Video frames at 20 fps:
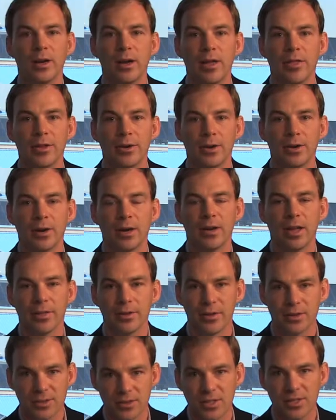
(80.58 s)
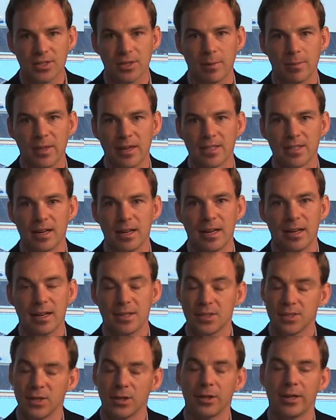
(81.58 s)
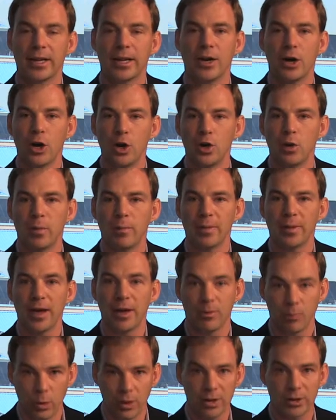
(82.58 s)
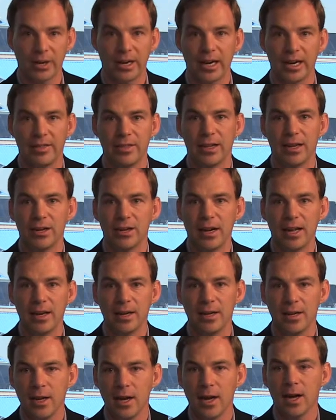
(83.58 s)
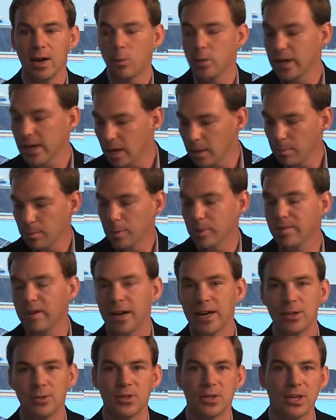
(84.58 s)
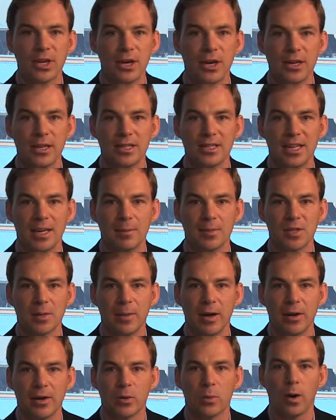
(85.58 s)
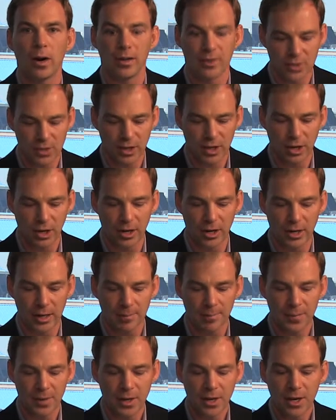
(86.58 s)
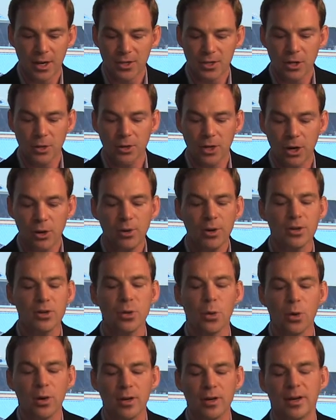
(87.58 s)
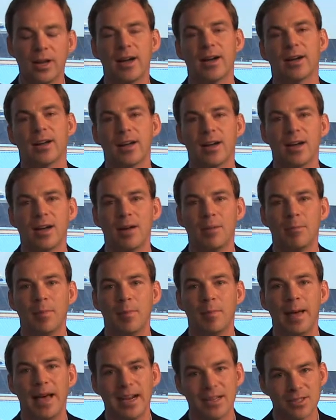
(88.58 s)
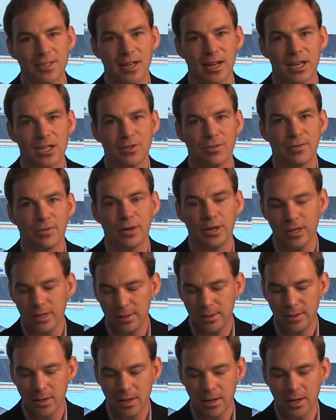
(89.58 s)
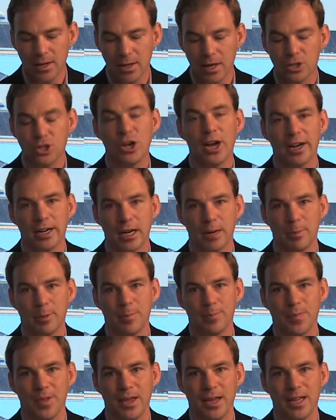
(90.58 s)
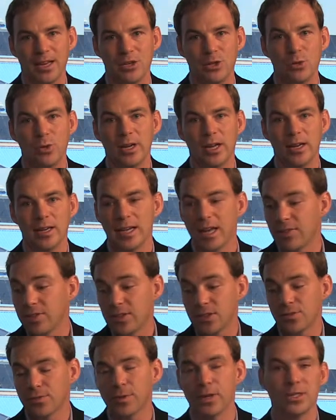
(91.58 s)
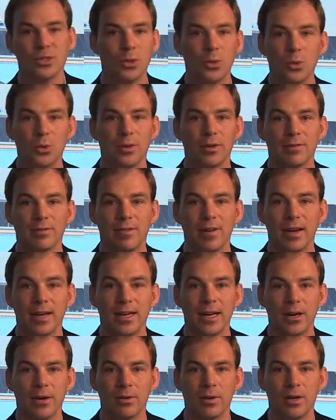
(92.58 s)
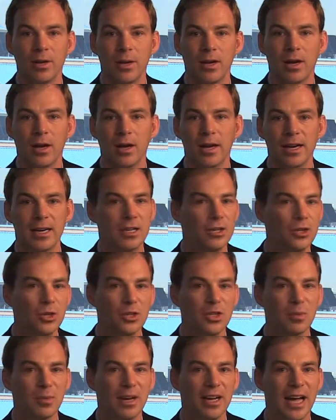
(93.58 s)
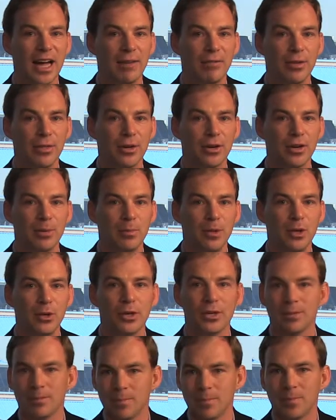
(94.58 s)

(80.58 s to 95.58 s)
another, another system that's not necessarily at home that, where you're getting the internet, uh, we help provide you security tips about your wireless security. So go to norton.com backslash free checkup and you can get this free tool and find out uh, any issues you might have with your computer.